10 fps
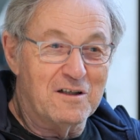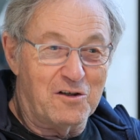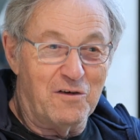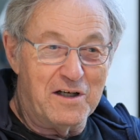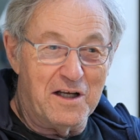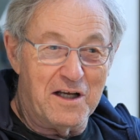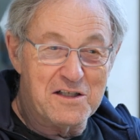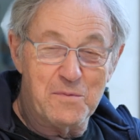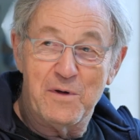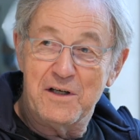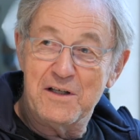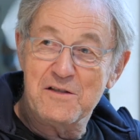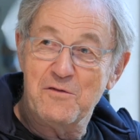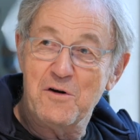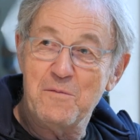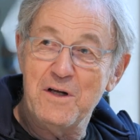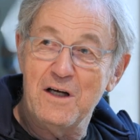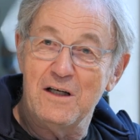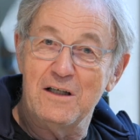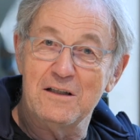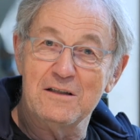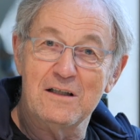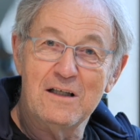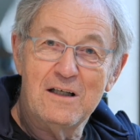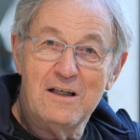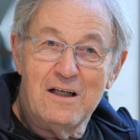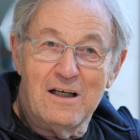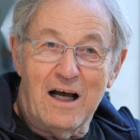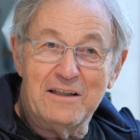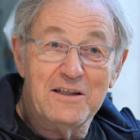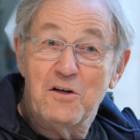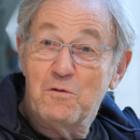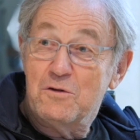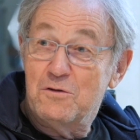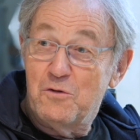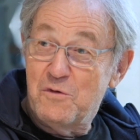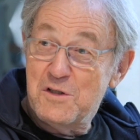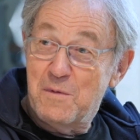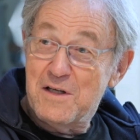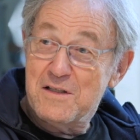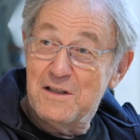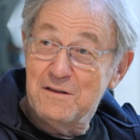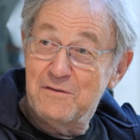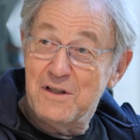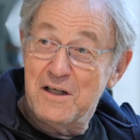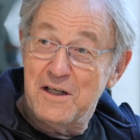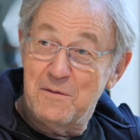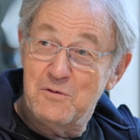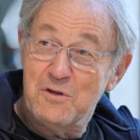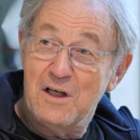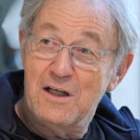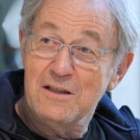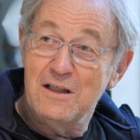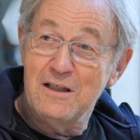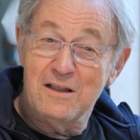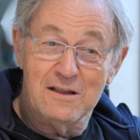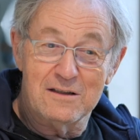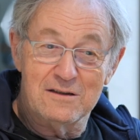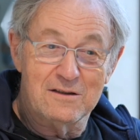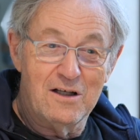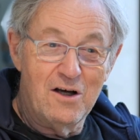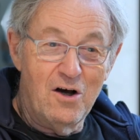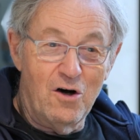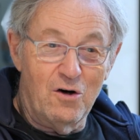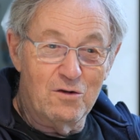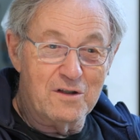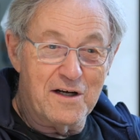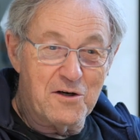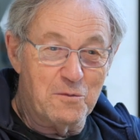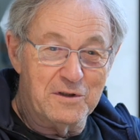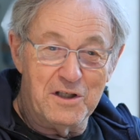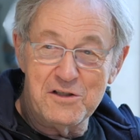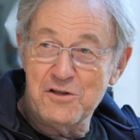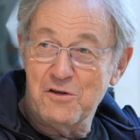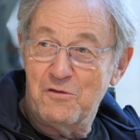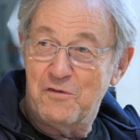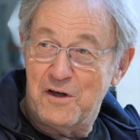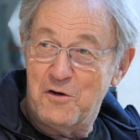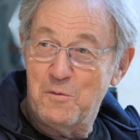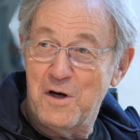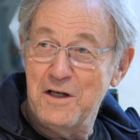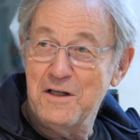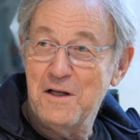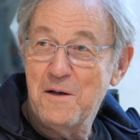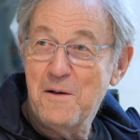quite an experience for me, and I didn't know what to do with myself when I came to Canada. And on recommendation of a friend of mine,